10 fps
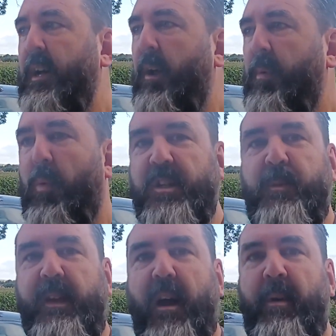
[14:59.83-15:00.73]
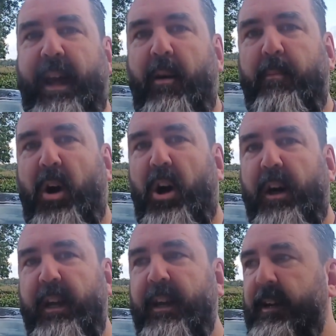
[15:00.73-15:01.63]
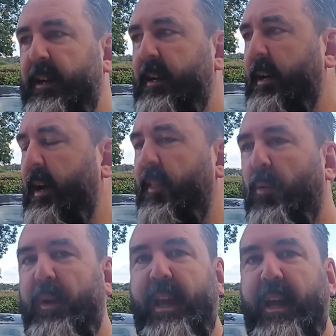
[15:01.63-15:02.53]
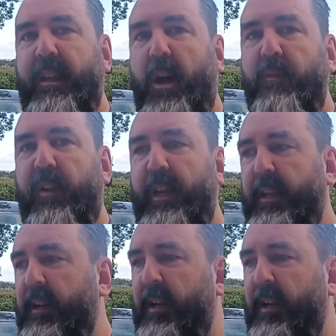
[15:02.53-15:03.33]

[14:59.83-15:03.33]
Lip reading: But once we're coming out by the weekend, hopefully,